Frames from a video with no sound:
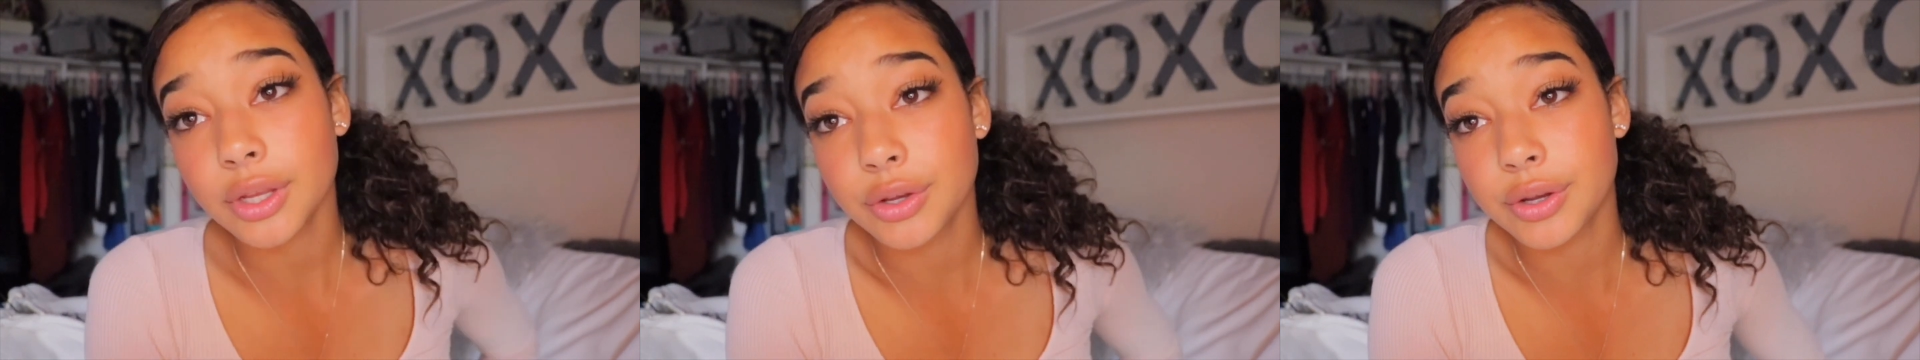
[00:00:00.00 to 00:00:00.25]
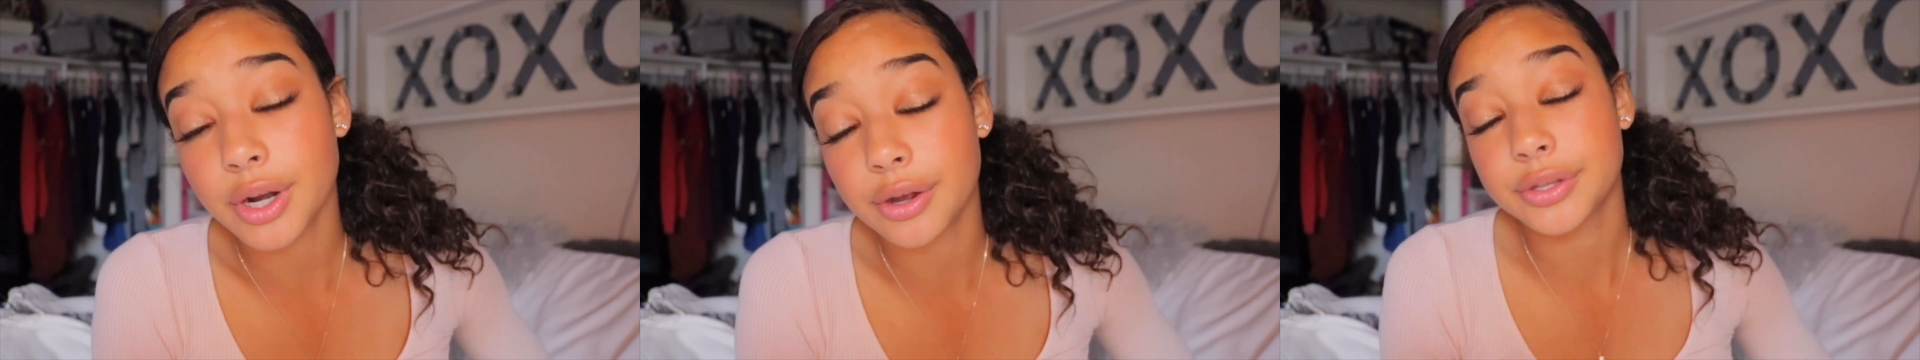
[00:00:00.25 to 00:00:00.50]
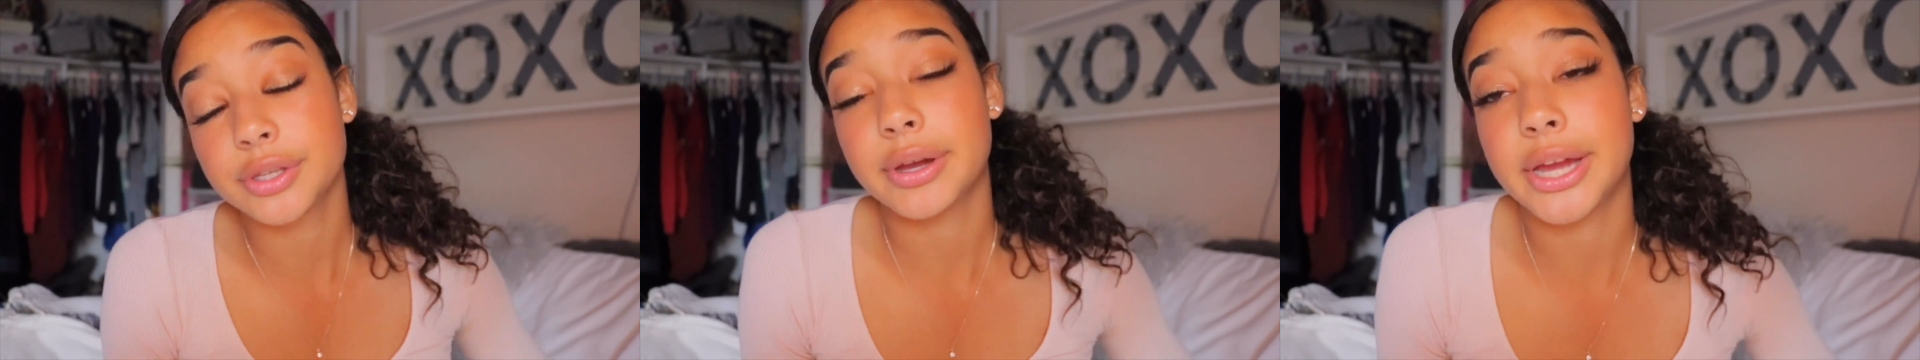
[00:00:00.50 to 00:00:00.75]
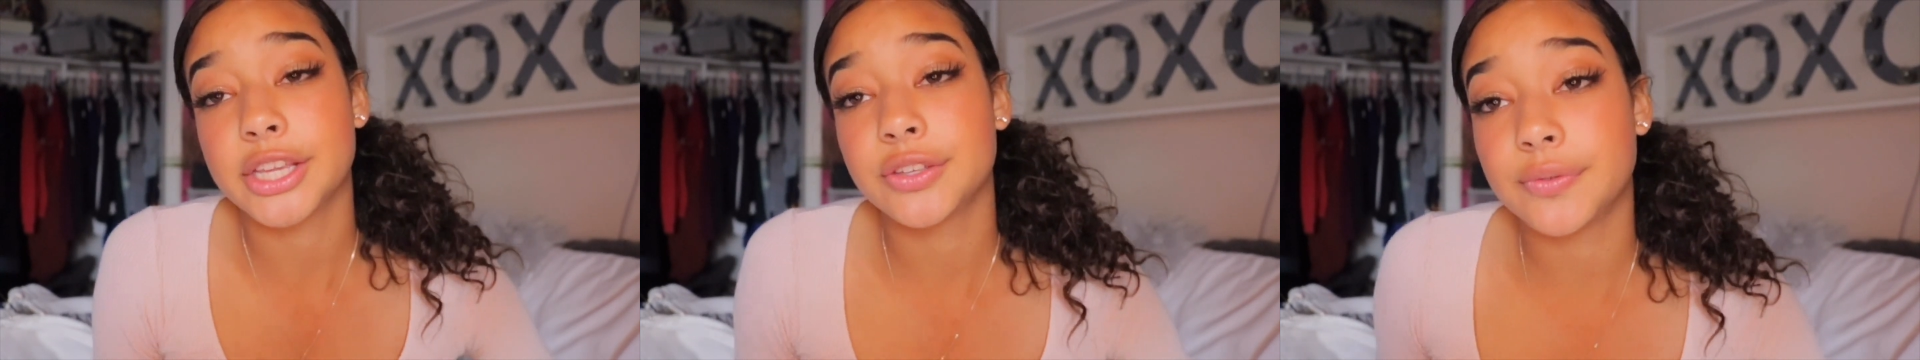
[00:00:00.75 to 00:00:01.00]
You could also
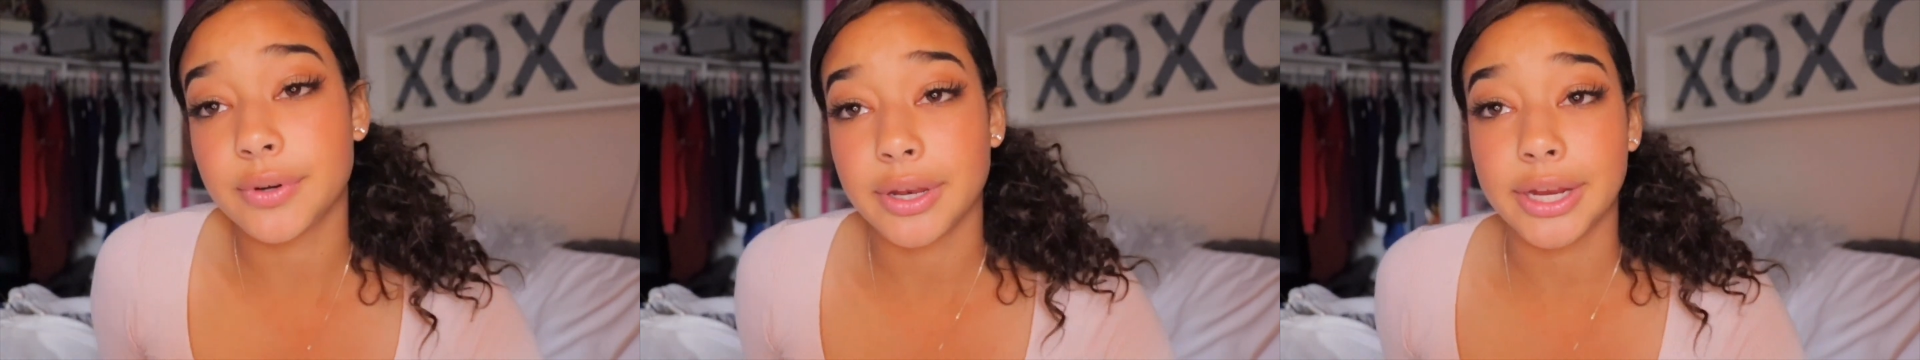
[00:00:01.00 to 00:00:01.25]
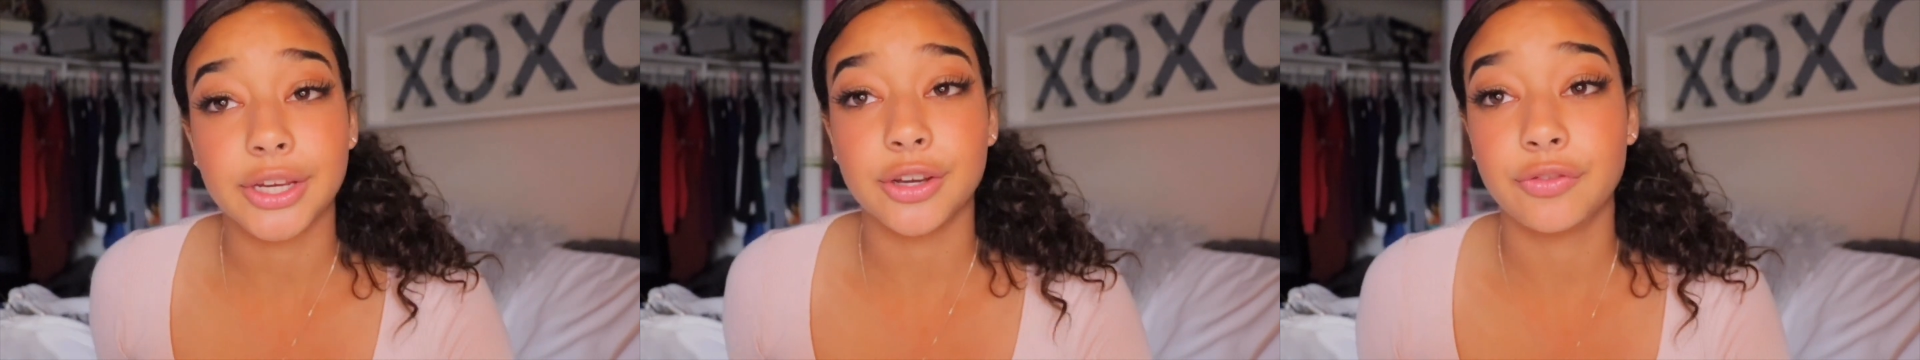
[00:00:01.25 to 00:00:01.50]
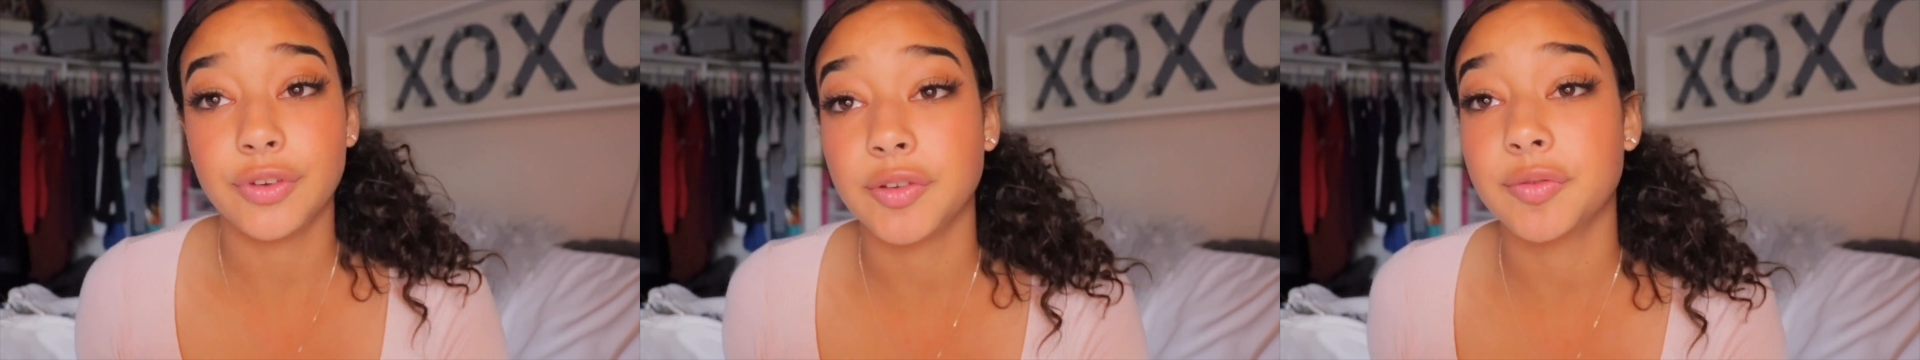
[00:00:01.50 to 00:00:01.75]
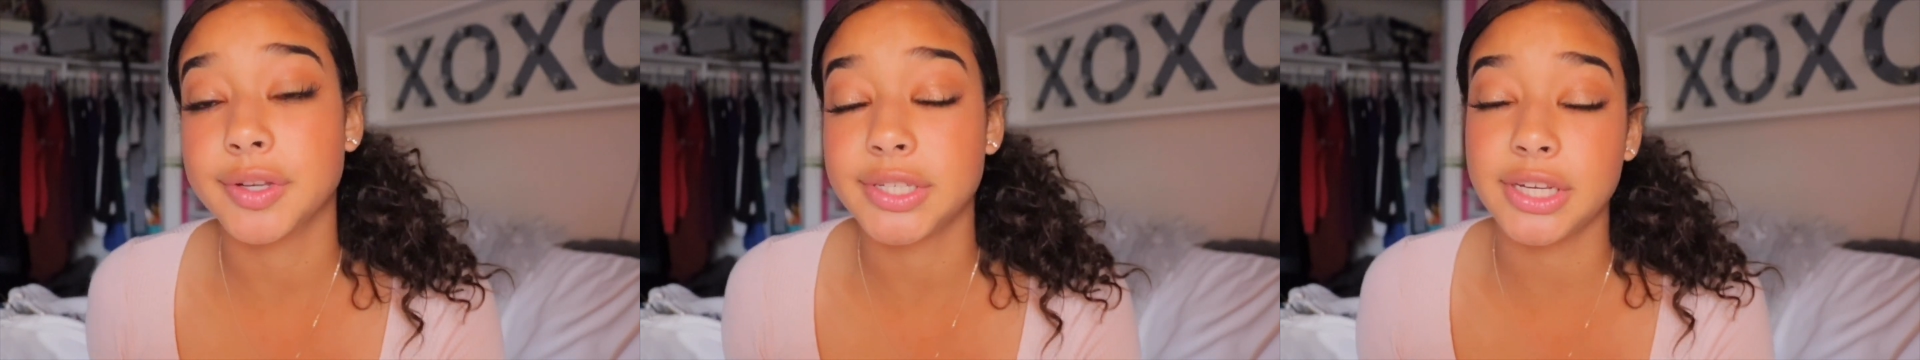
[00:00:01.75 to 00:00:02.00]
ask for like your
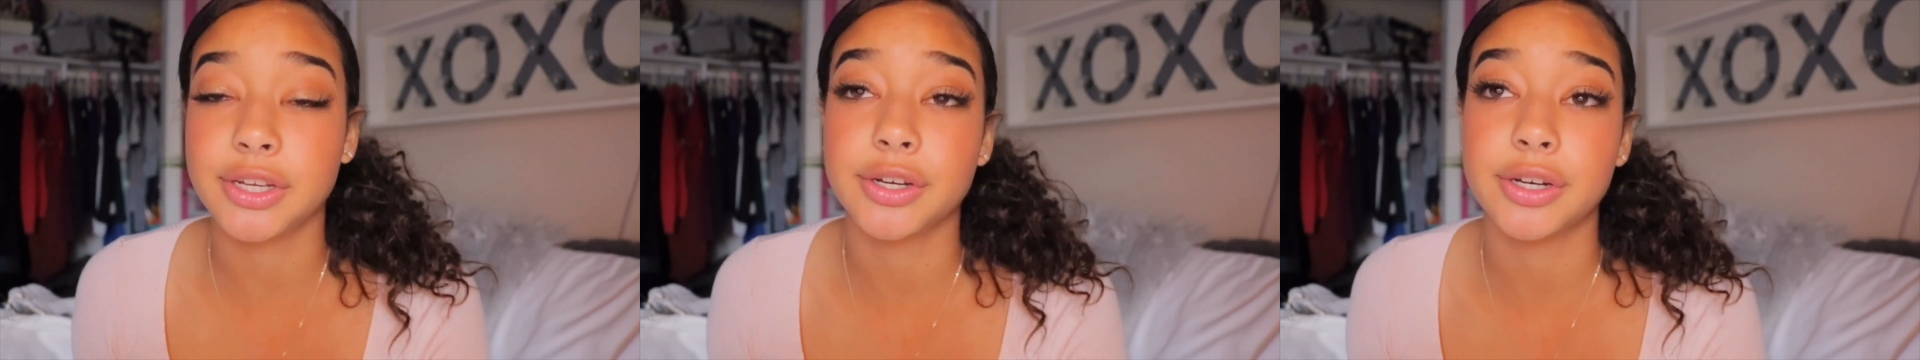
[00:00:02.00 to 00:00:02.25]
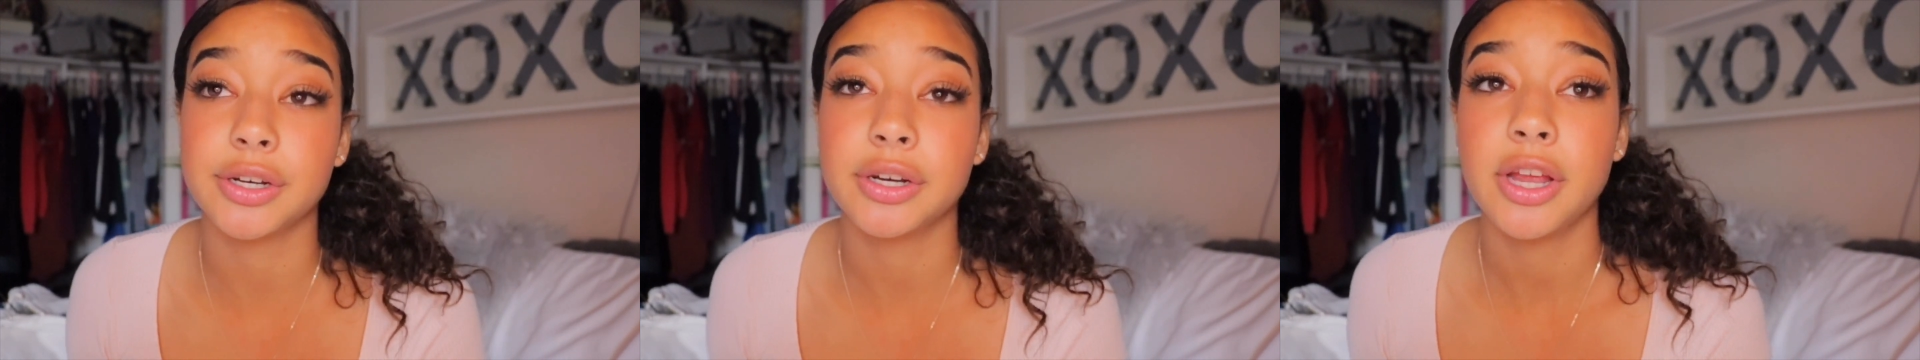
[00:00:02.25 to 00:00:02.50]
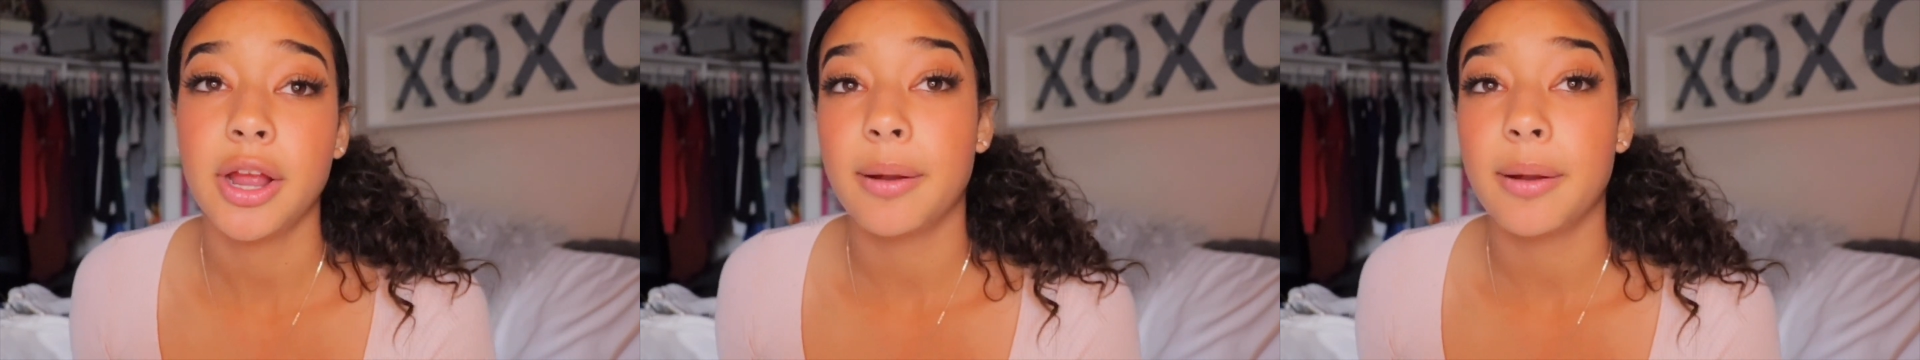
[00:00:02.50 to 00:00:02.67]
favorite singer,